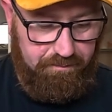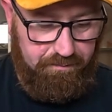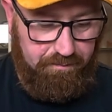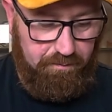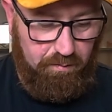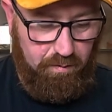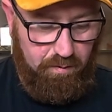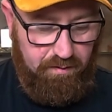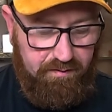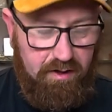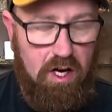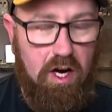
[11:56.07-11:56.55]

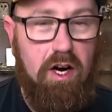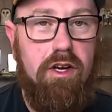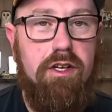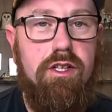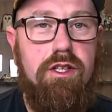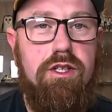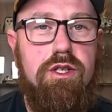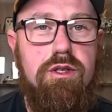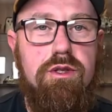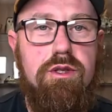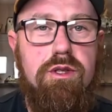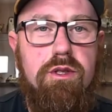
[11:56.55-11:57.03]
We've got an
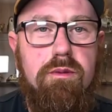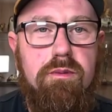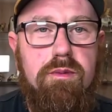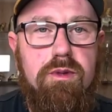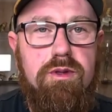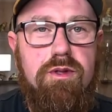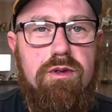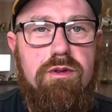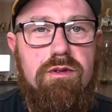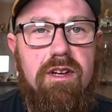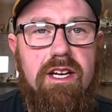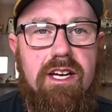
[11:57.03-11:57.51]

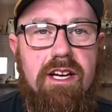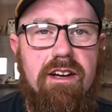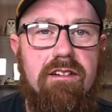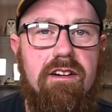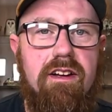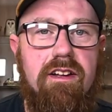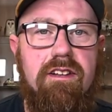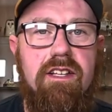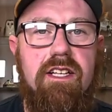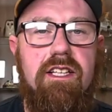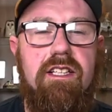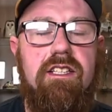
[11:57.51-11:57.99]
adjustable trigger
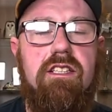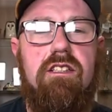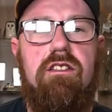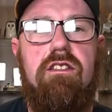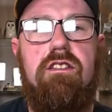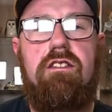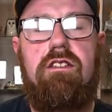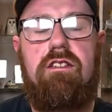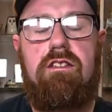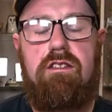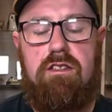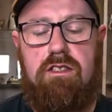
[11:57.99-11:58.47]
on this
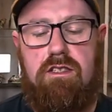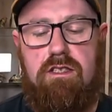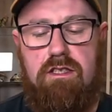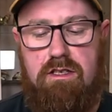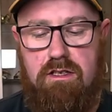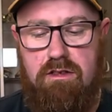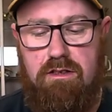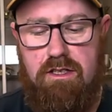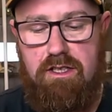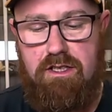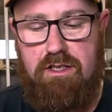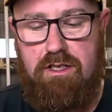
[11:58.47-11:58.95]
gun.
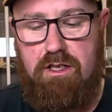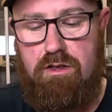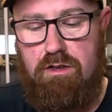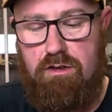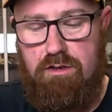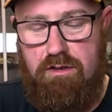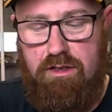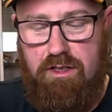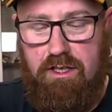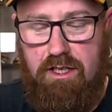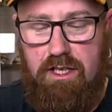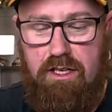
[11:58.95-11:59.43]
So this
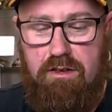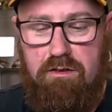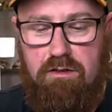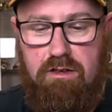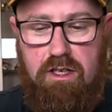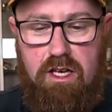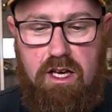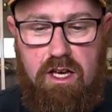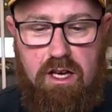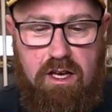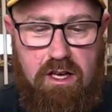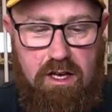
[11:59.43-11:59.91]
gun
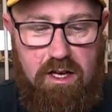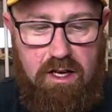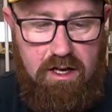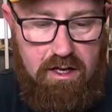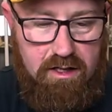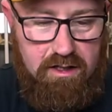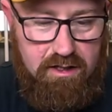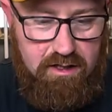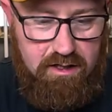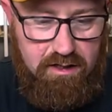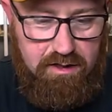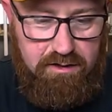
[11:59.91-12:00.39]

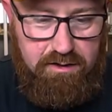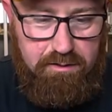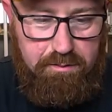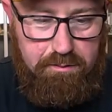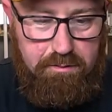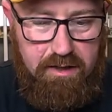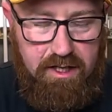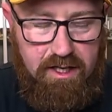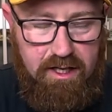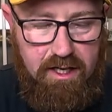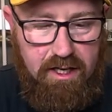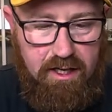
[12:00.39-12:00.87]
cost
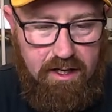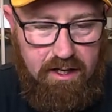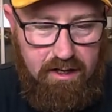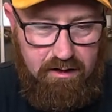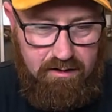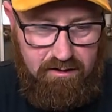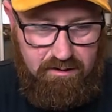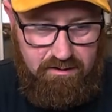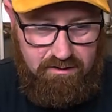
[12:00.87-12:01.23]
me